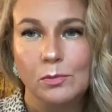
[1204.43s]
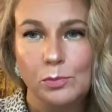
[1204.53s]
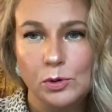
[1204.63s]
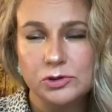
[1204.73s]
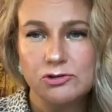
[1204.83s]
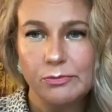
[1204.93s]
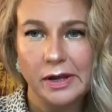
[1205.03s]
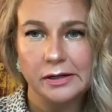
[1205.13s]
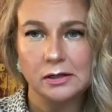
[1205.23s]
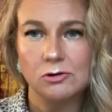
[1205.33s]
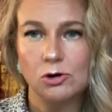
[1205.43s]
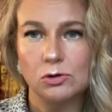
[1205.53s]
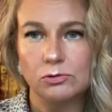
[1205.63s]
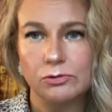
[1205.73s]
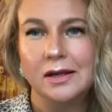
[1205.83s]
Post-traumatic
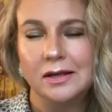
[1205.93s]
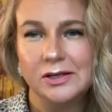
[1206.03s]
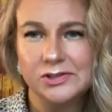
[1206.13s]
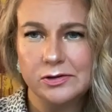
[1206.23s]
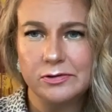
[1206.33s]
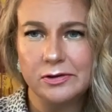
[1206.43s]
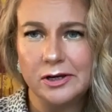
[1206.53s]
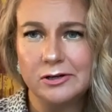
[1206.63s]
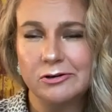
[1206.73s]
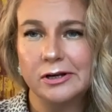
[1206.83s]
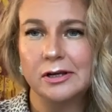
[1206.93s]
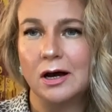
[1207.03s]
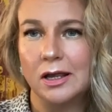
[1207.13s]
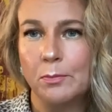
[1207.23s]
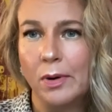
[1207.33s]
growth is the theory
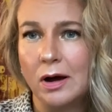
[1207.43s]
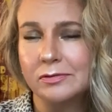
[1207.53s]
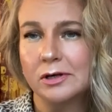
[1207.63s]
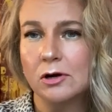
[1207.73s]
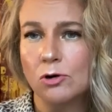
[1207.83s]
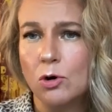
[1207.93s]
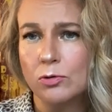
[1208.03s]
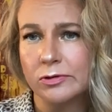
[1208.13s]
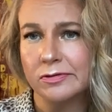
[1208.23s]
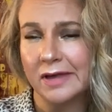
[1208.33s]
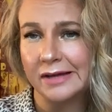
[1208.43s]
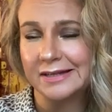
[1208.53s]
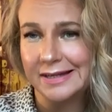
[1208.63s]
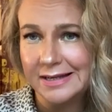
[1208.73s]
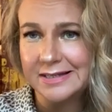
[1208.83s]
about the growth that
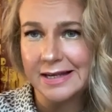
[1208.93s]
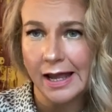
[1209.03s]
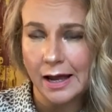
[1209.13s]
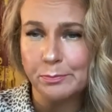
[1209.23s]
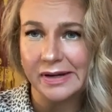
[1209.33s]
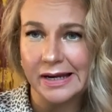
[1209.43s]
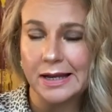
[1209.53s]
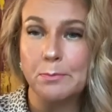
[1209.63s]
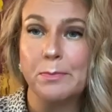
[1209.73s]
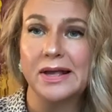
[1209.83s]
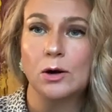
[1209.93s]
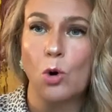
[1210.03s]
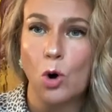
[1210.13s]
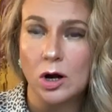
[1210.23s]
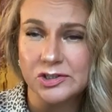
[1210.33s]
is happening
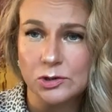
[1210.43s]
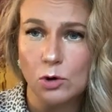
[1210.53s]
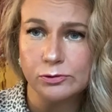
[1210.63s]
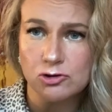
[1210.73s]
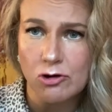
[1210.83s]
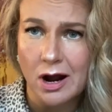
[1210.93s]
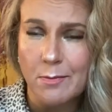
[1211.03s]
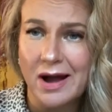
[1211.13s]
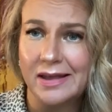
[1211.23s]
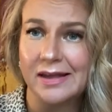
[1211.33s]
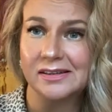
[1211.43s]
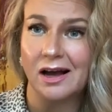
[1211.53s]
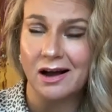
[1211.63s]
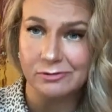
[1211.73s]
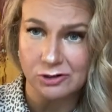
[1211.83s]
because of trauma and
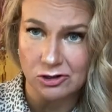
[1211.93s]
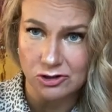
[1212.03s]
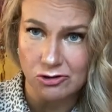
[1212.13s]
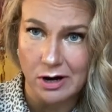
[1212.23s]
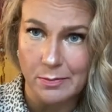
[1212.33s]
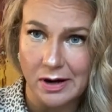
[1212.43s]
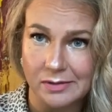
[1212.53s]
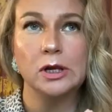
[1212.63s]
after trauma.